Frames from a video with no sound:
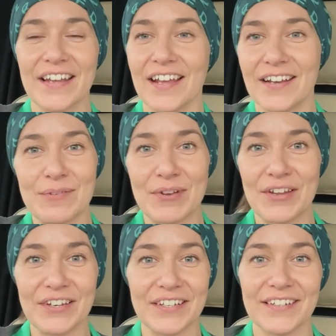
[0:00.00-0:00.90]
and I'm
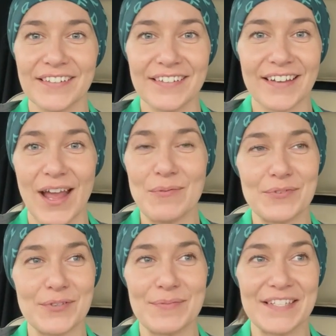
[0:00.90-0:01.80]
like, how
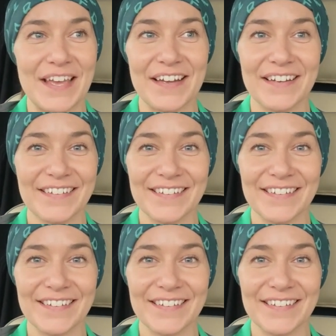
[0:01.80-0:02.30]
awesome is that?